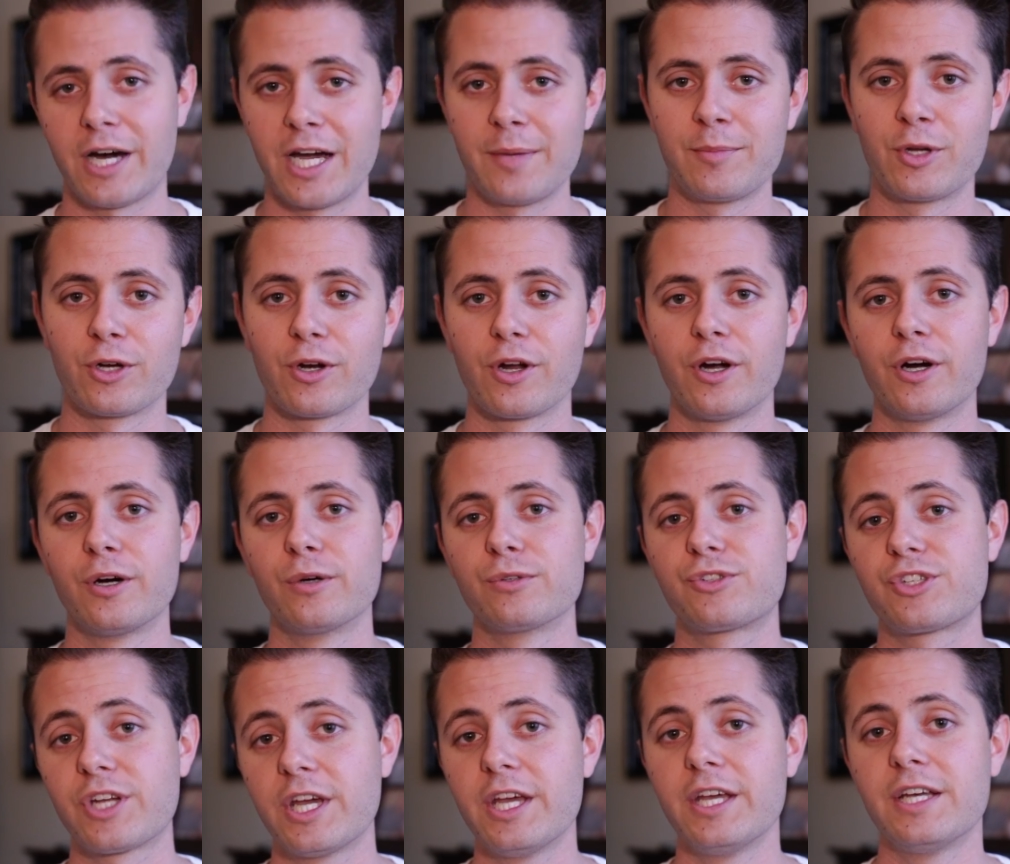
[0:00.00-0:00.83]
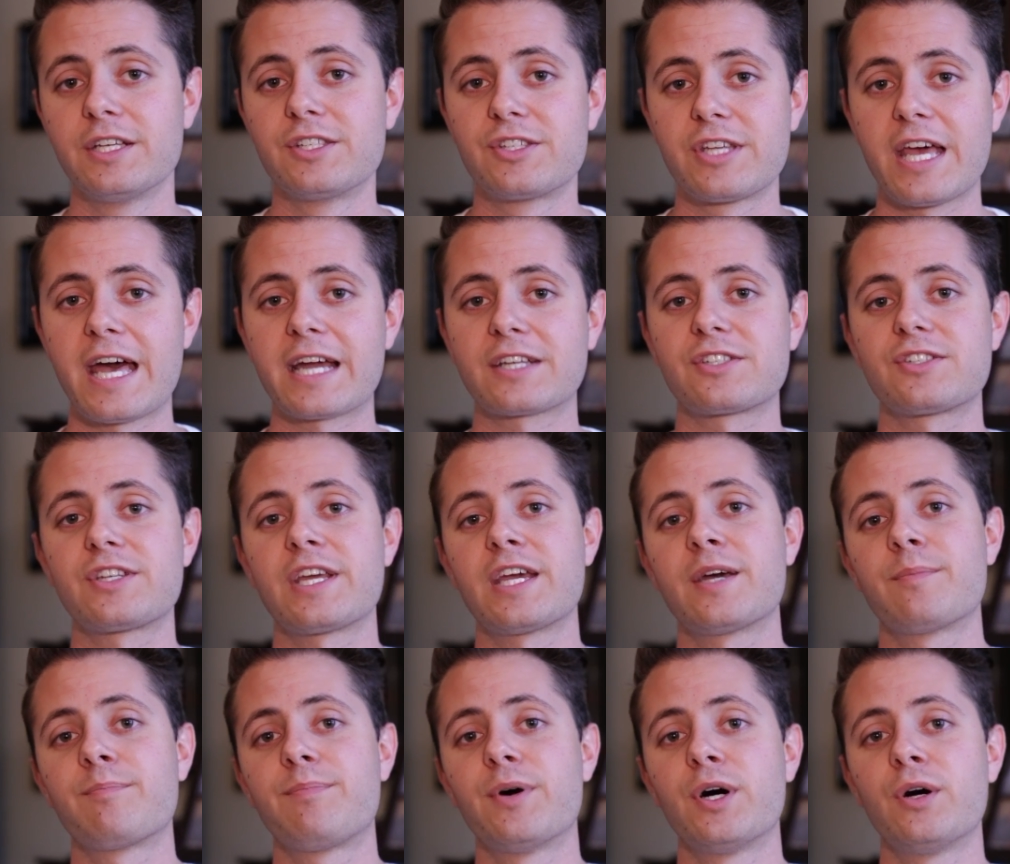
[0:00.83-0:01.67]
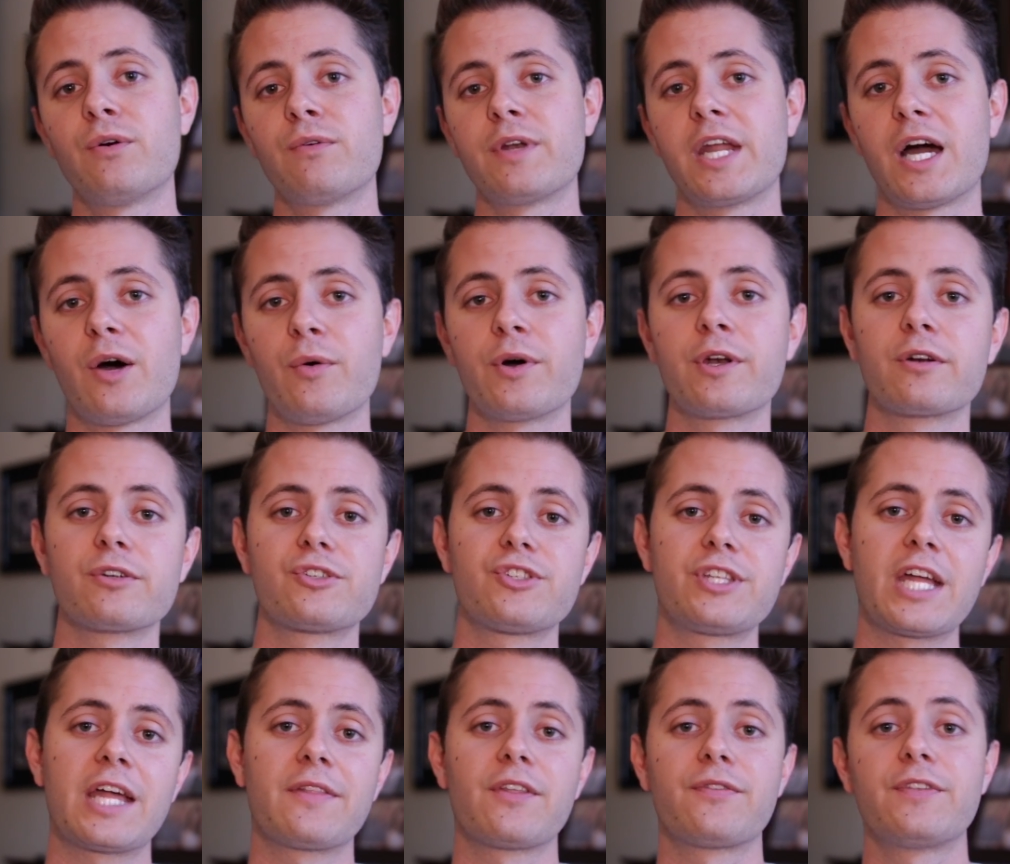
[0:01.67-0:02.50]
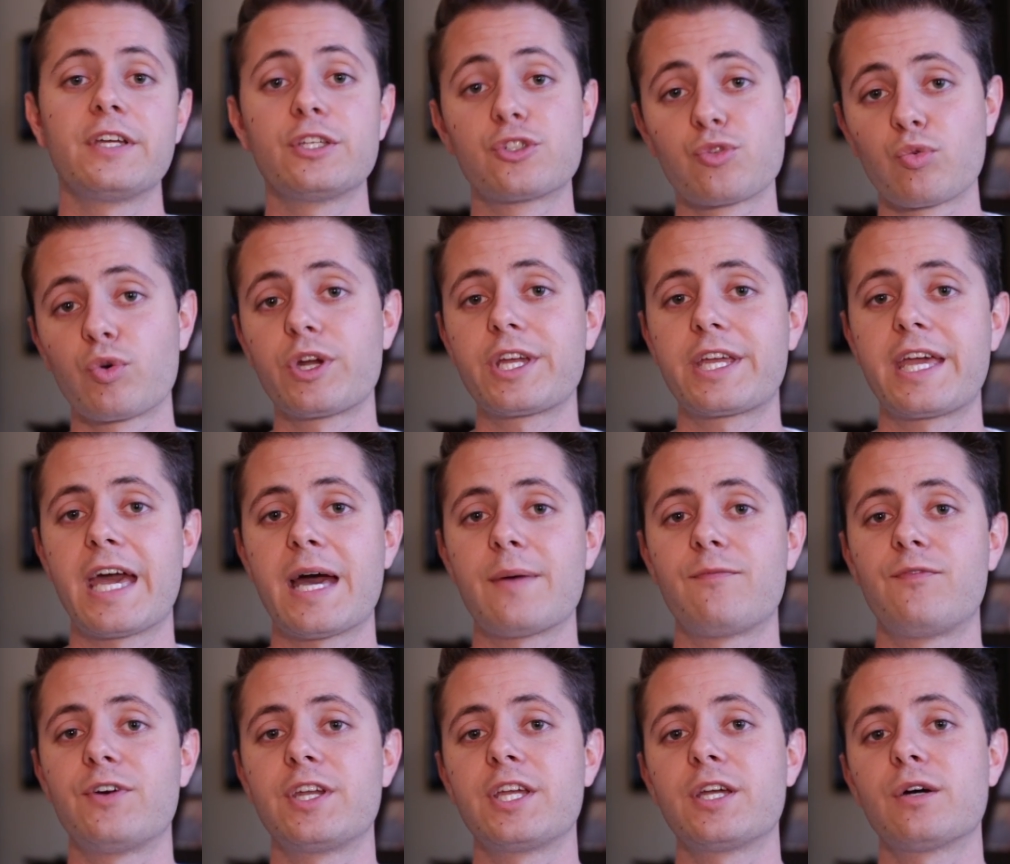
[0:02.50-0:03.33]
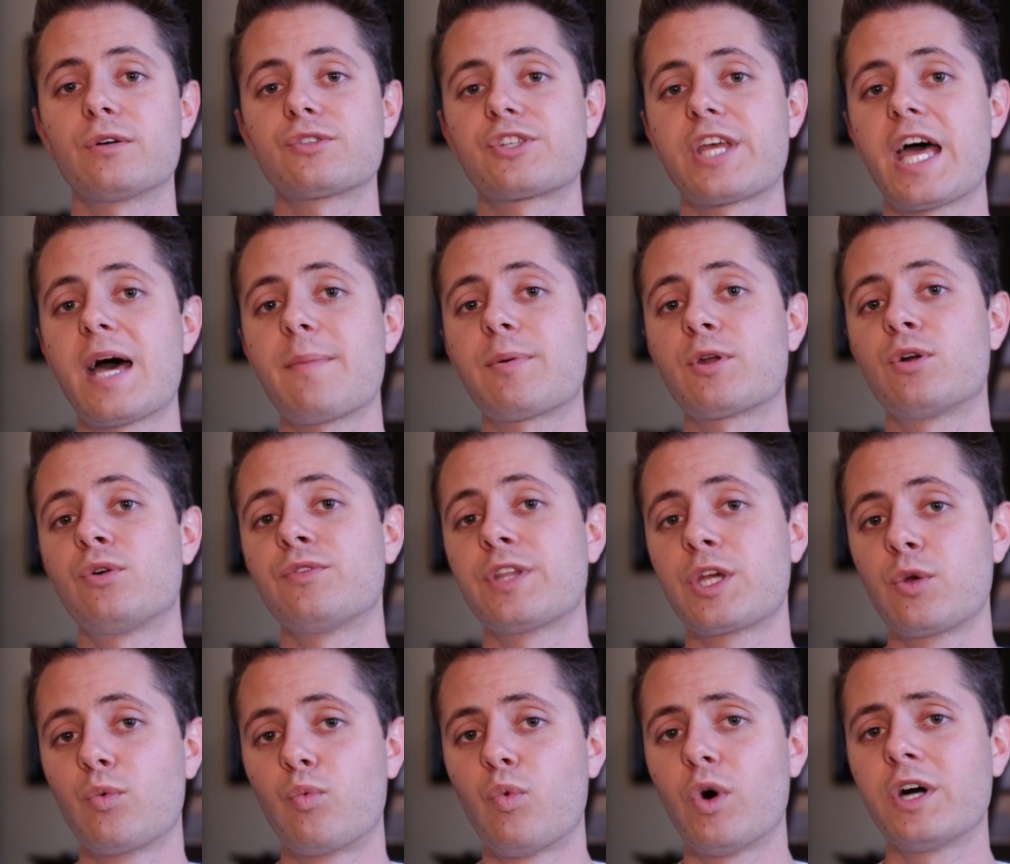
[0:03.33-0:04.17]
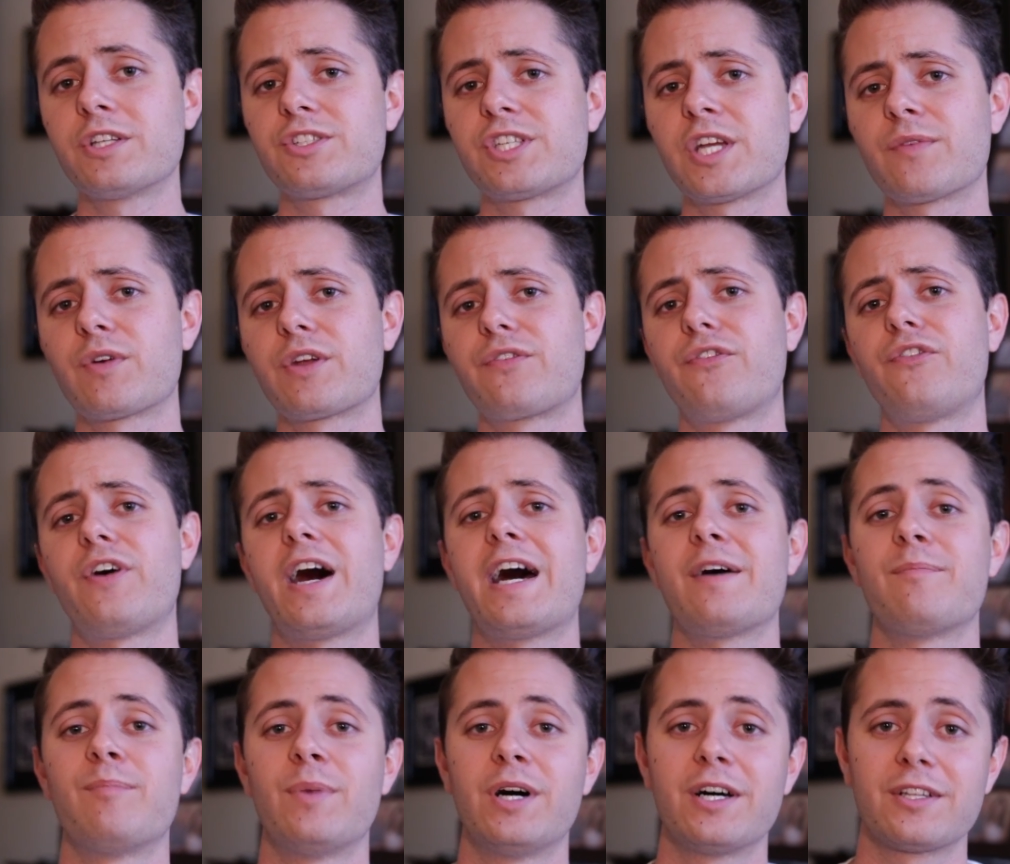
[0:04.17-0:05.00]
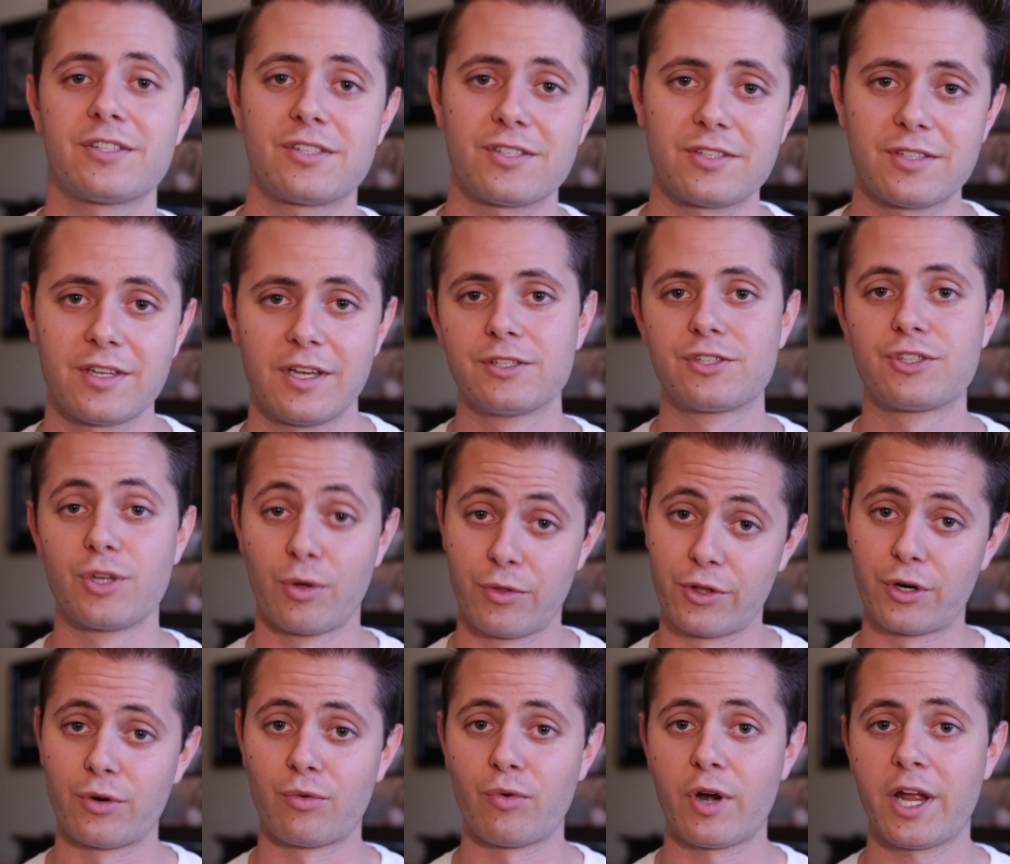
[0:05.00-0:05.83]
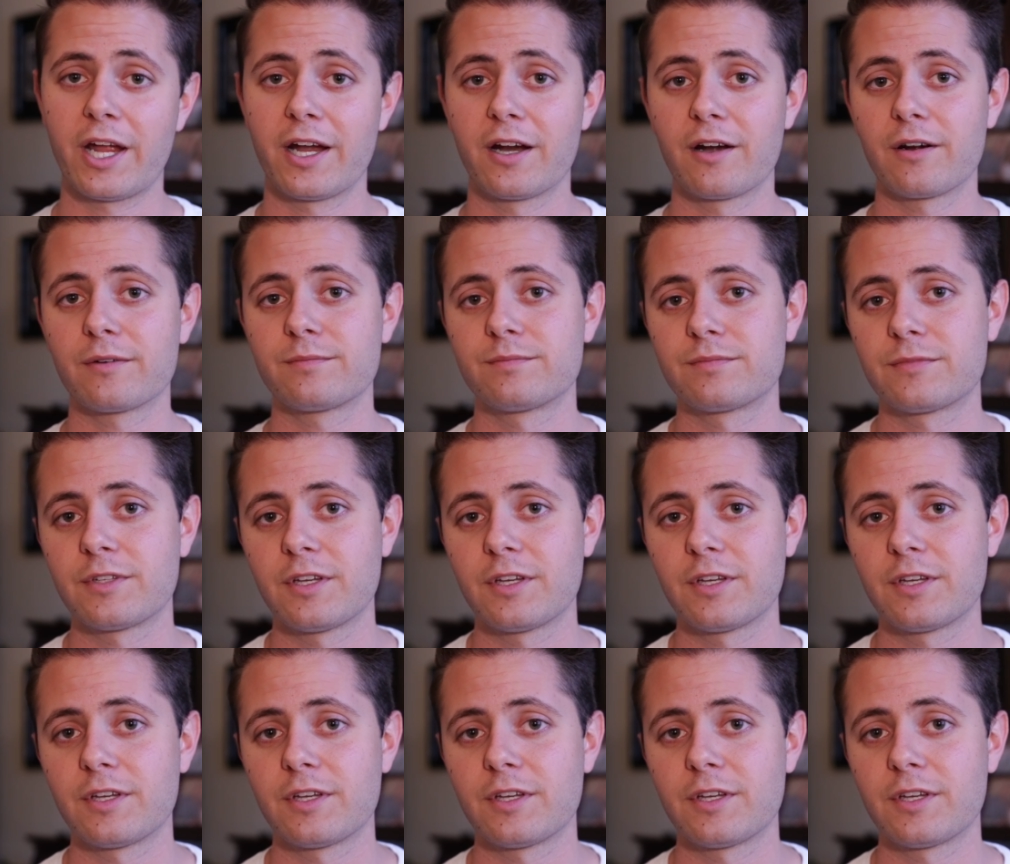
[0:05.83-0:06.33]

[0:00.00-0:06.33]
I'm your host, Zach Stampone. Now understand that these recap videos happen only once every 5 months, so they're rare.